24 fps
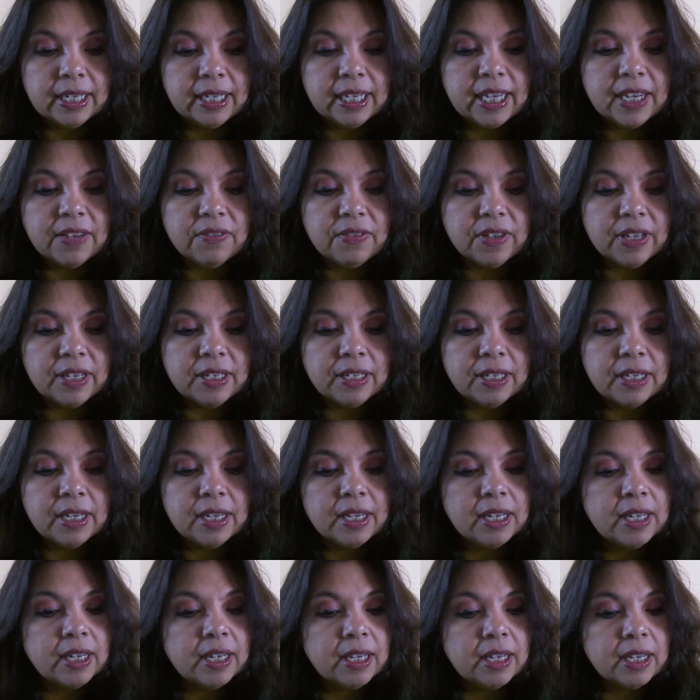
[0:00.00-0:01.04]
Given
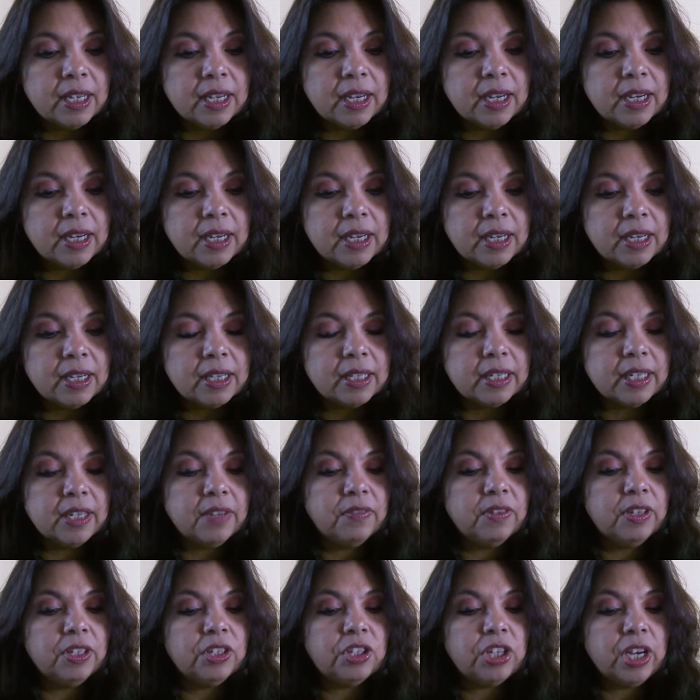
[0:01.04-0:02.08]
uh,
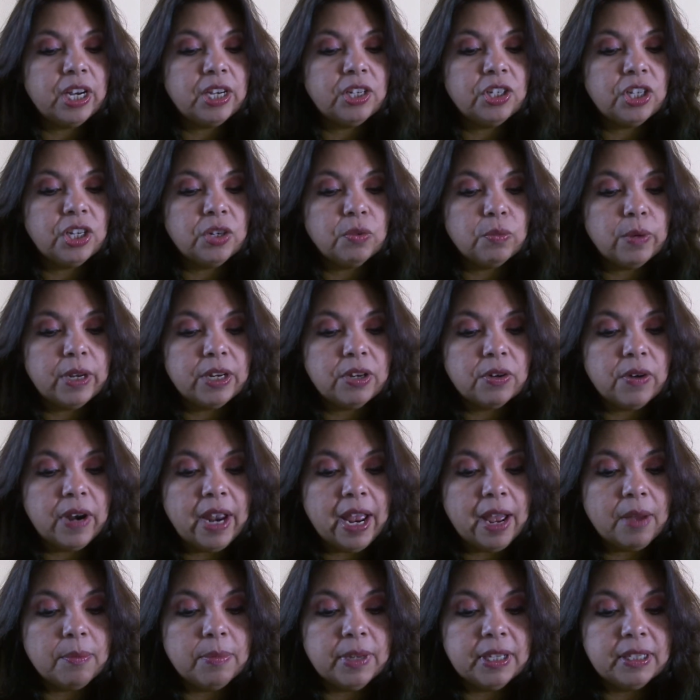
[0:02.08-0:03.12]
given changing reader
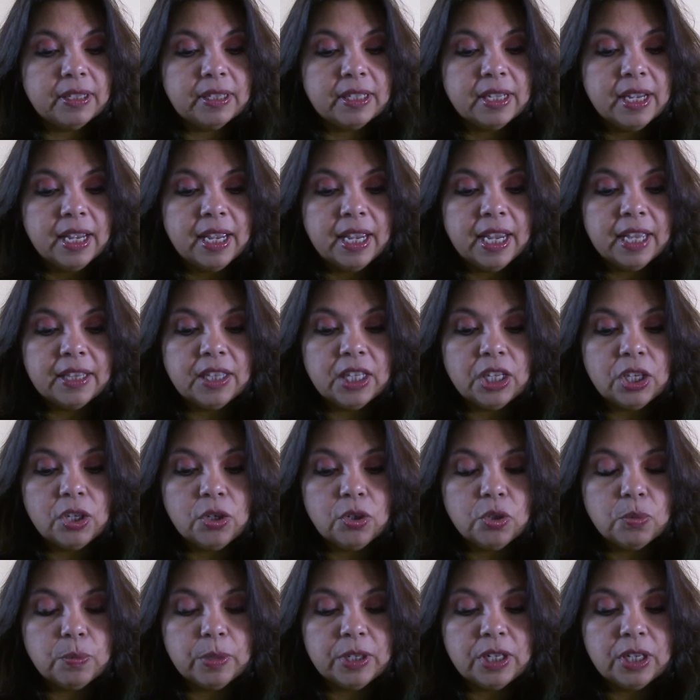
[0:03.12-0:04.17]
habits and the
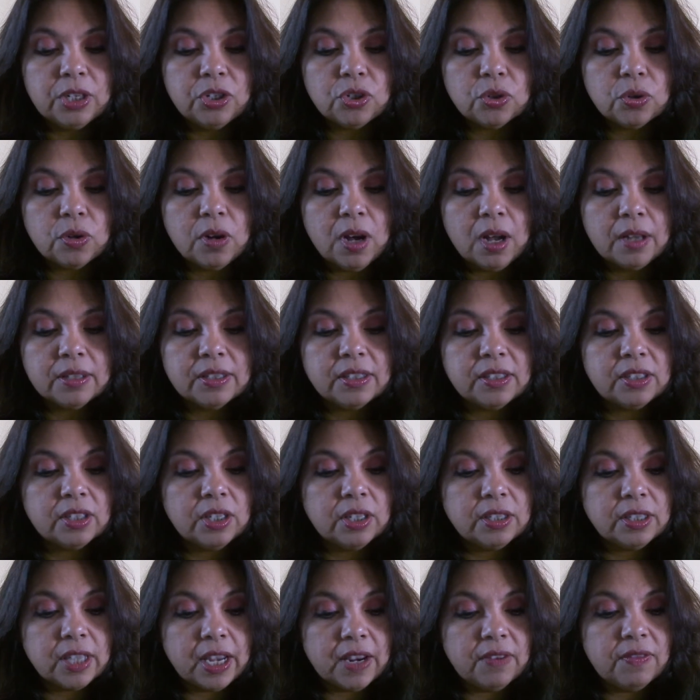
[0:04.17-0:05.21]
huge potential
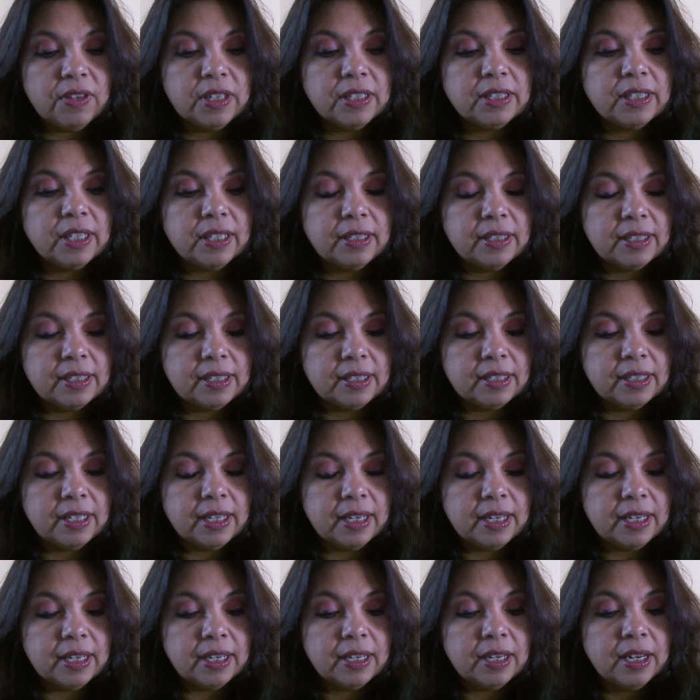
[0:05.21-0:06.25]
cost savings in,
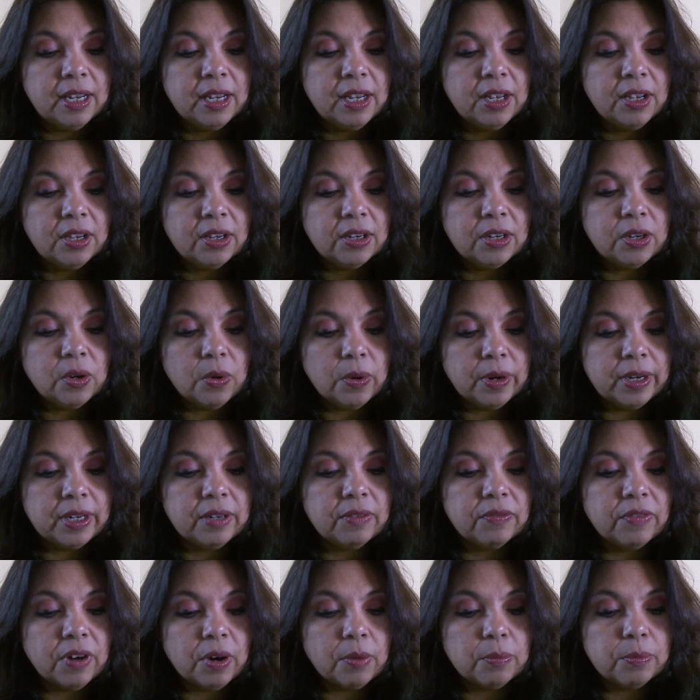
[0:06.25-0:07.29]
in
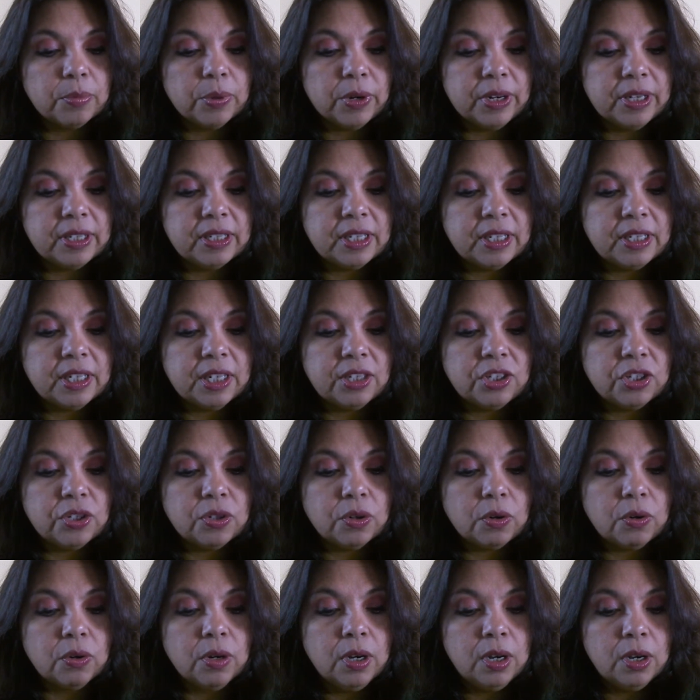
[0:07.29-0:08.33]
going from print to
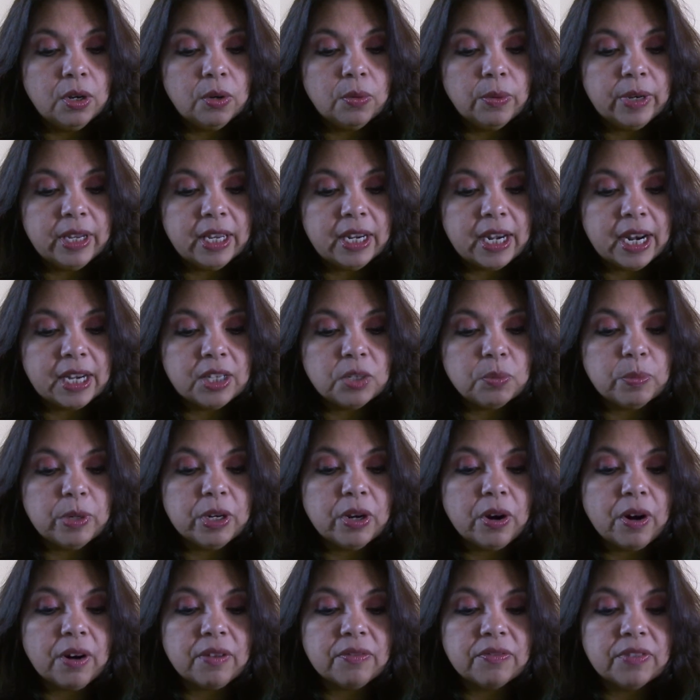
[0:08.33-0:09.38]
digital, we at
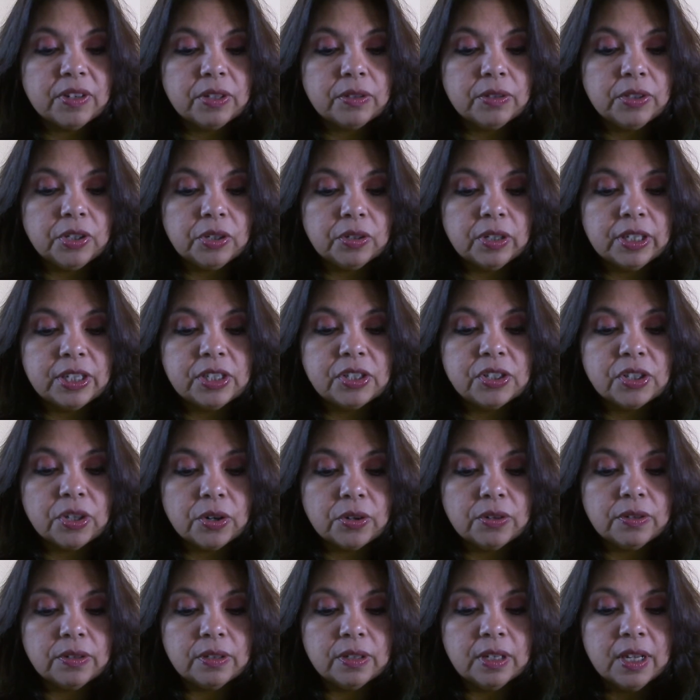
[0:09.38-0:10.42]
HBR feel nearly
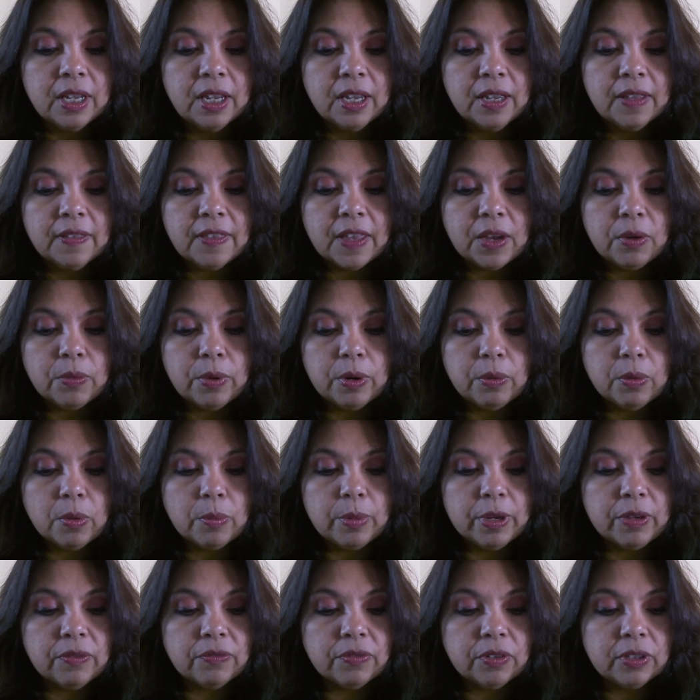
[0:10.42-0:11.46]
certain that we will
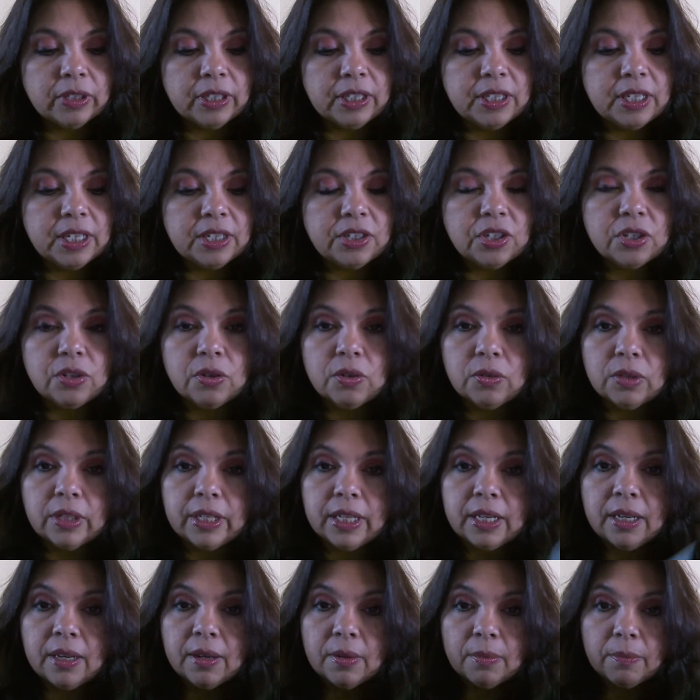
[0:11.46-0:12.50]
be fully
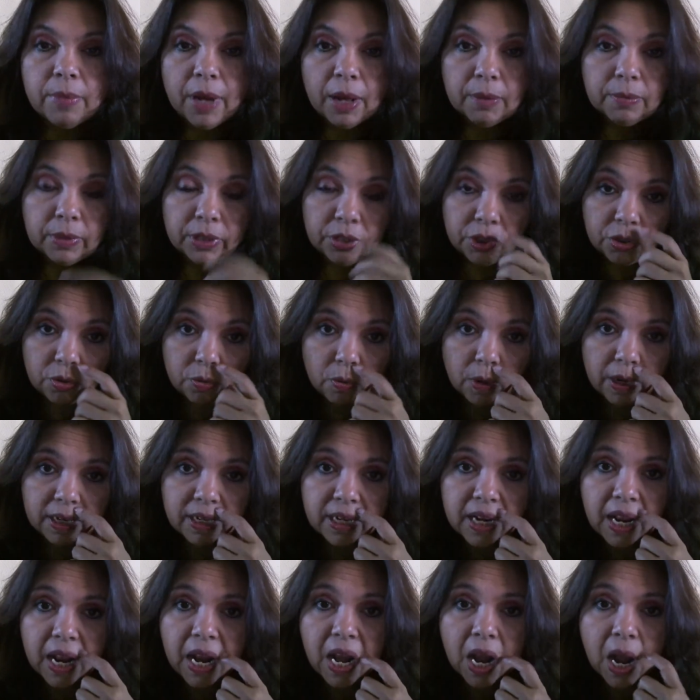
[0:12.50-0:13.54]
digitally published one
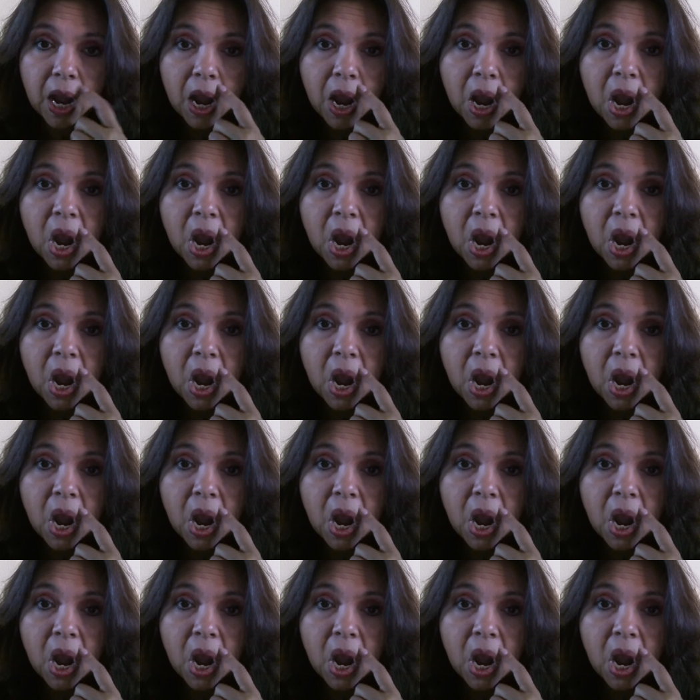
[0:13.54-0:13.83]
day.